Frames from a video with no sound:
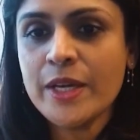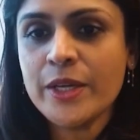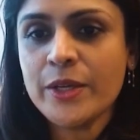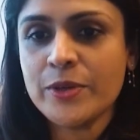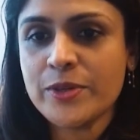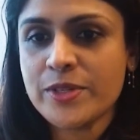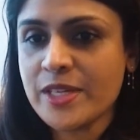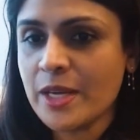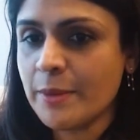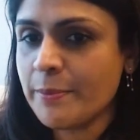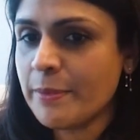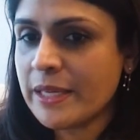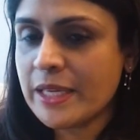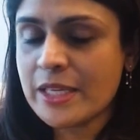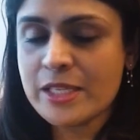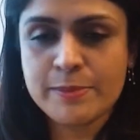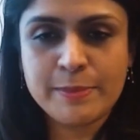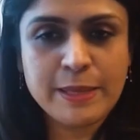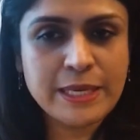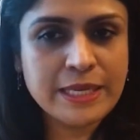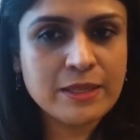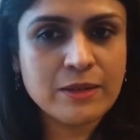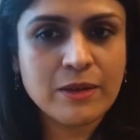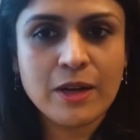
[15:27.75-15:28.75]
Your stomach is
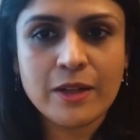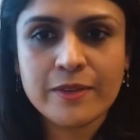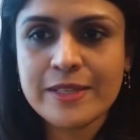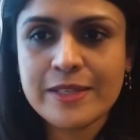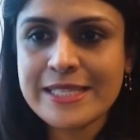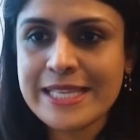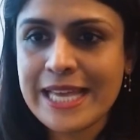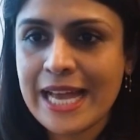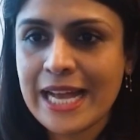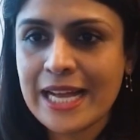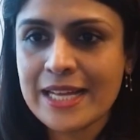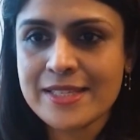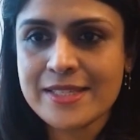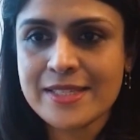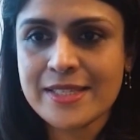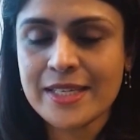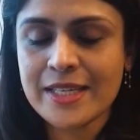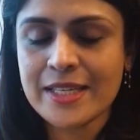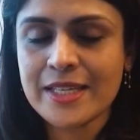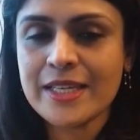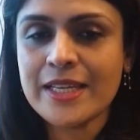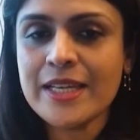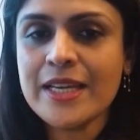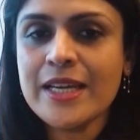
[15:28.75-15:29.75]
making all this
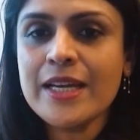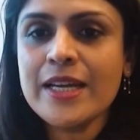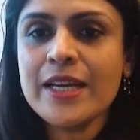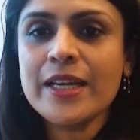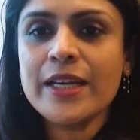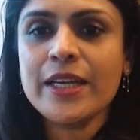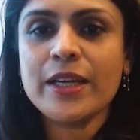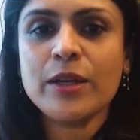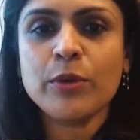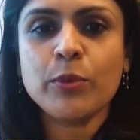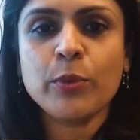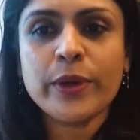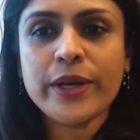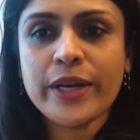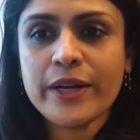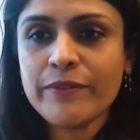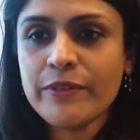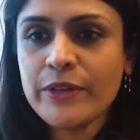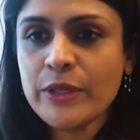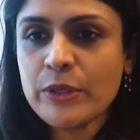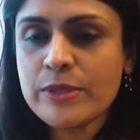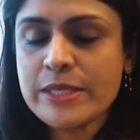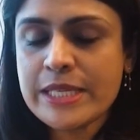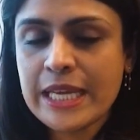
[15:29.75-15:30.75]
acid.
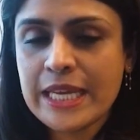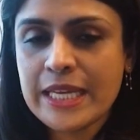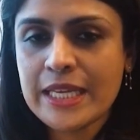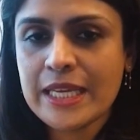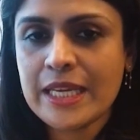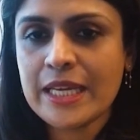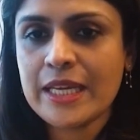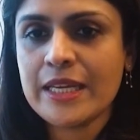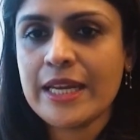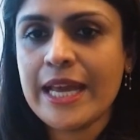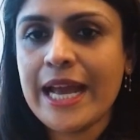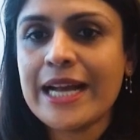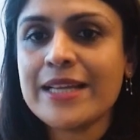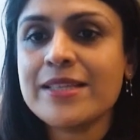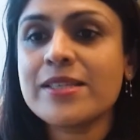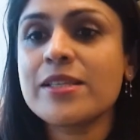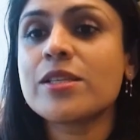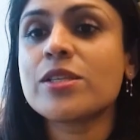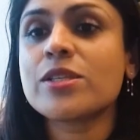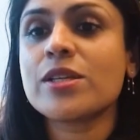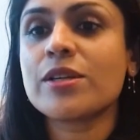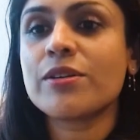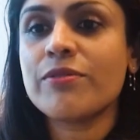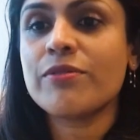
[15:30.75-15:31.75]
Whatever you take in has
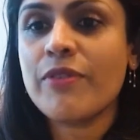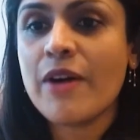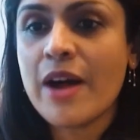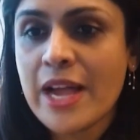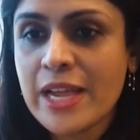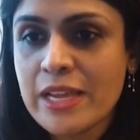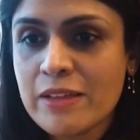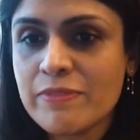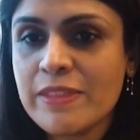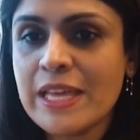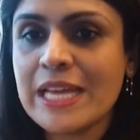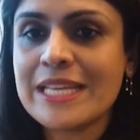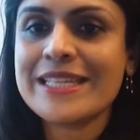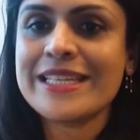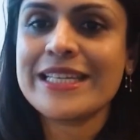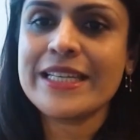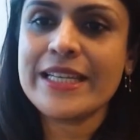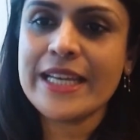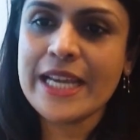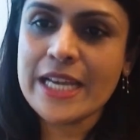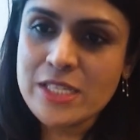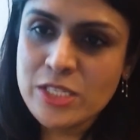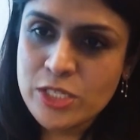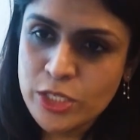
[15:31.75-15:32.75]
to survive that to
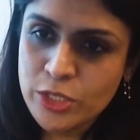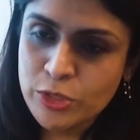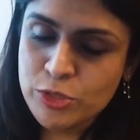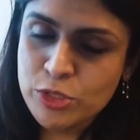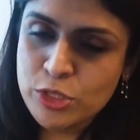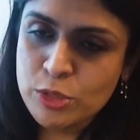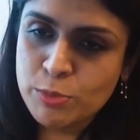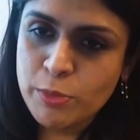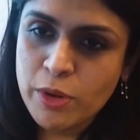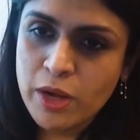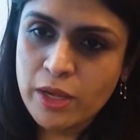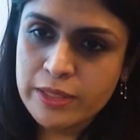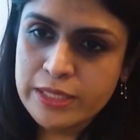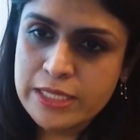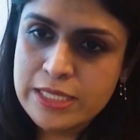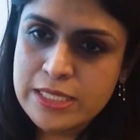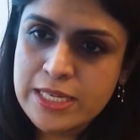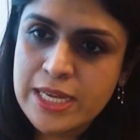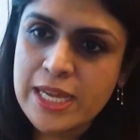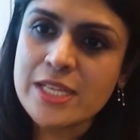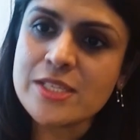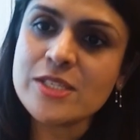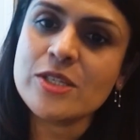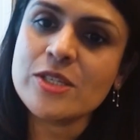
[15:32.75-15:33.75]
get to your small
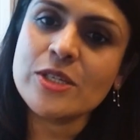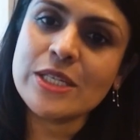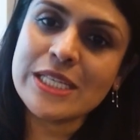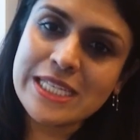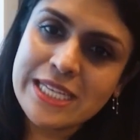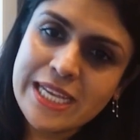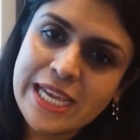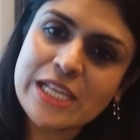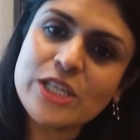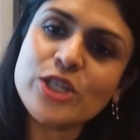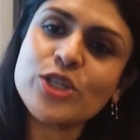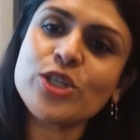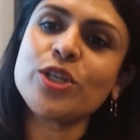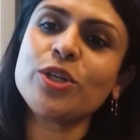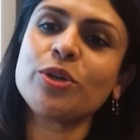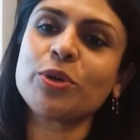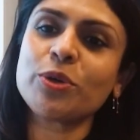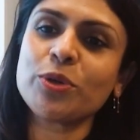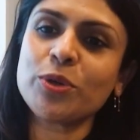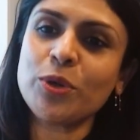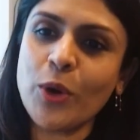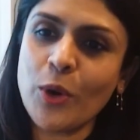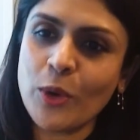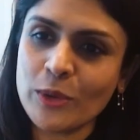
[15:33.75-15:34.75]
intestine, to get to
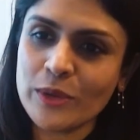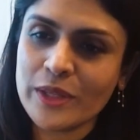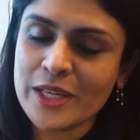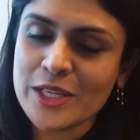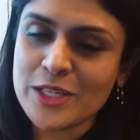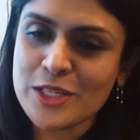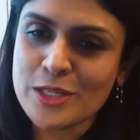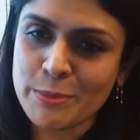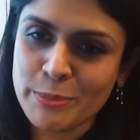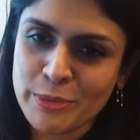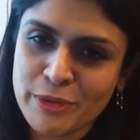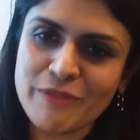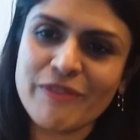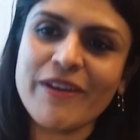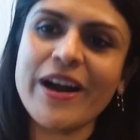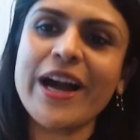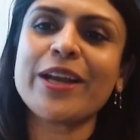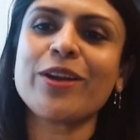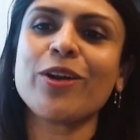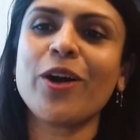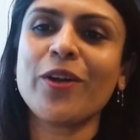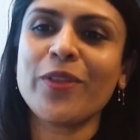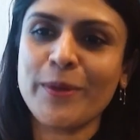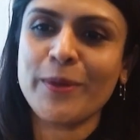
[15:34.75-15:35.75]
your colon, to
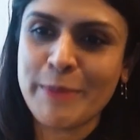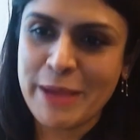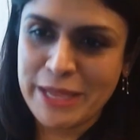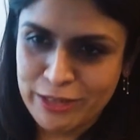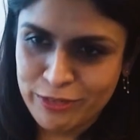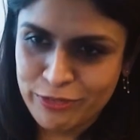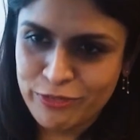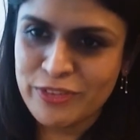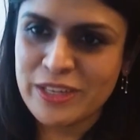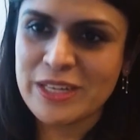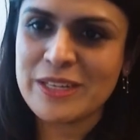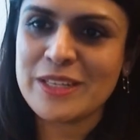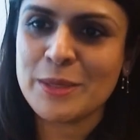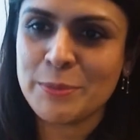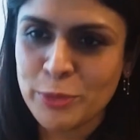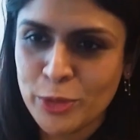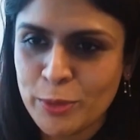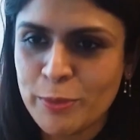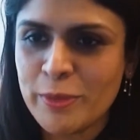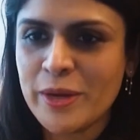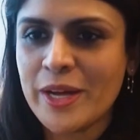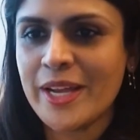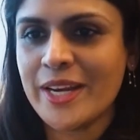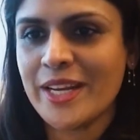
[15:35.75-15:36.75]
provide all the benefit the
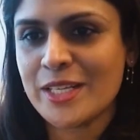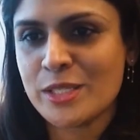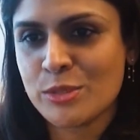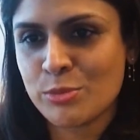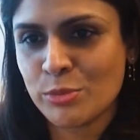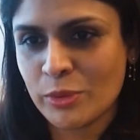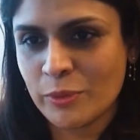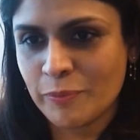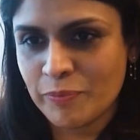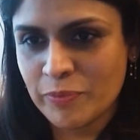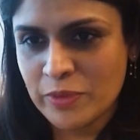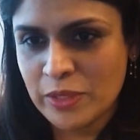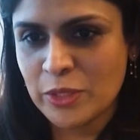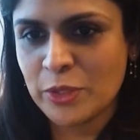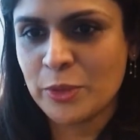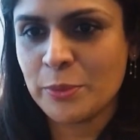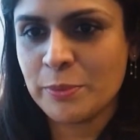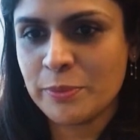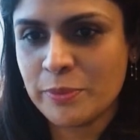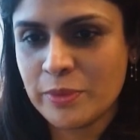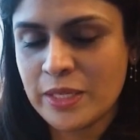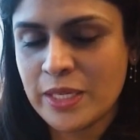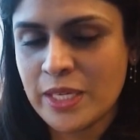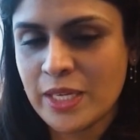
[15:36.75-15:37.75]
probiotics will,
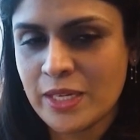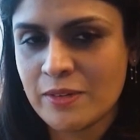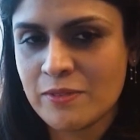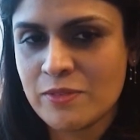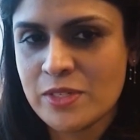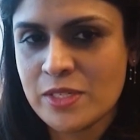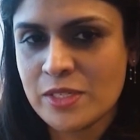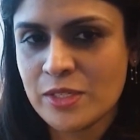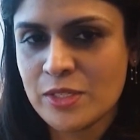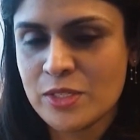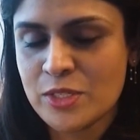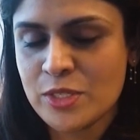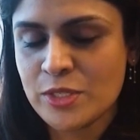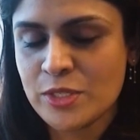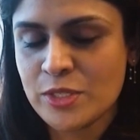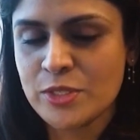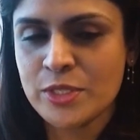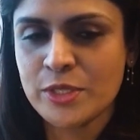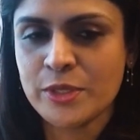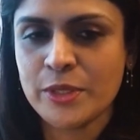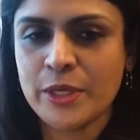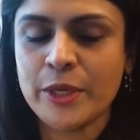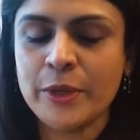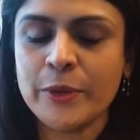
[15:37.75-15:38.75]
give
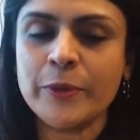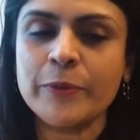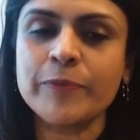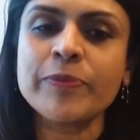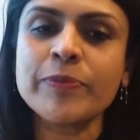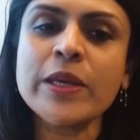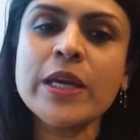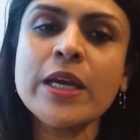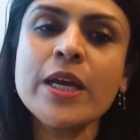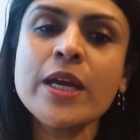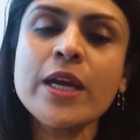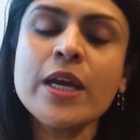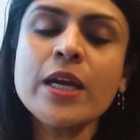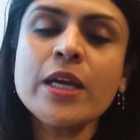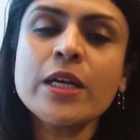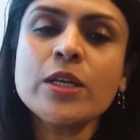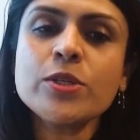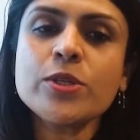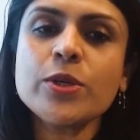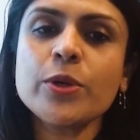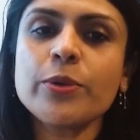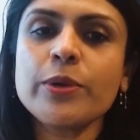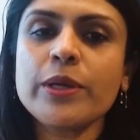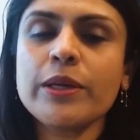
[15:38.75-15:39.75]
to you.
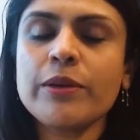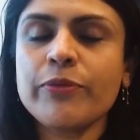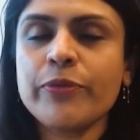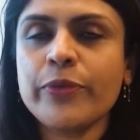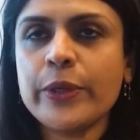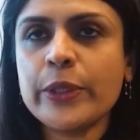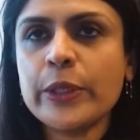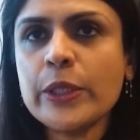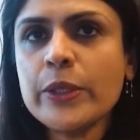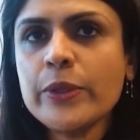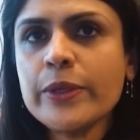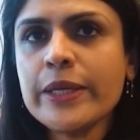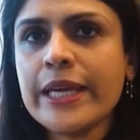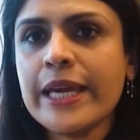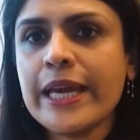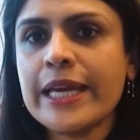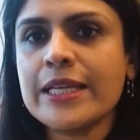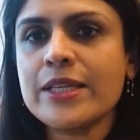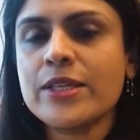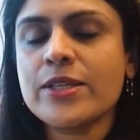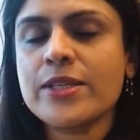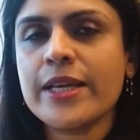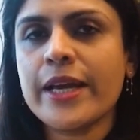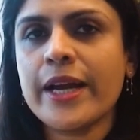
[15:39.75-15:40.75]
So if we look
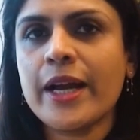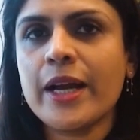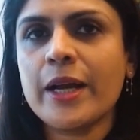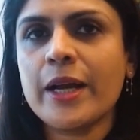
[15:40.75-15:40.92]
at